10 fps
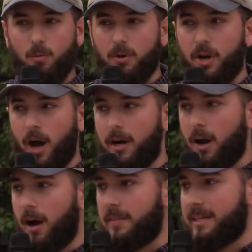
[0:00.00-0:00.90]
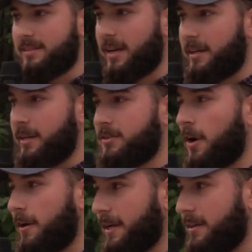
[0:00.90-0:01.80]
were not on the intended
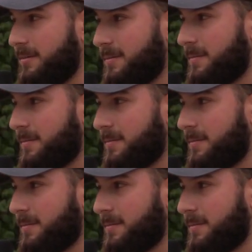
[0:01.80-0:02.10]
target.